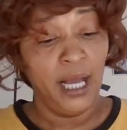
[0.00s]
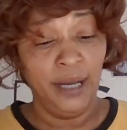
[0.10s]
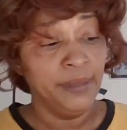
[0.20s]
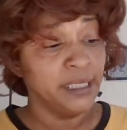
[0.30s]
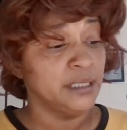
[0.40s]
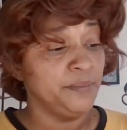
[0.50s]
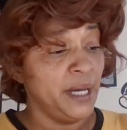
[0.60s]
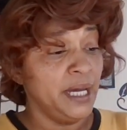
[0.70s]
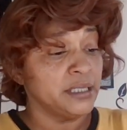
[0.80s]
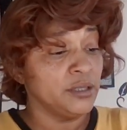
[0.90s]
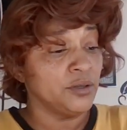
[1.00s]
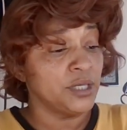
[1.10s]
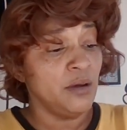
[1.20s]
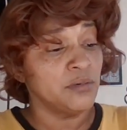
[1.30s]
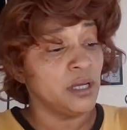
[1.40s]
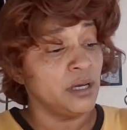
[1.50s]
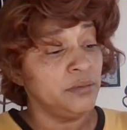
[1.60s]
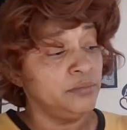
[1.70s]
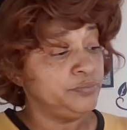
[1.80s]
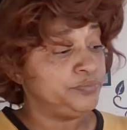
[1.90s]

I'm gonna get up out of here on that one, y'all.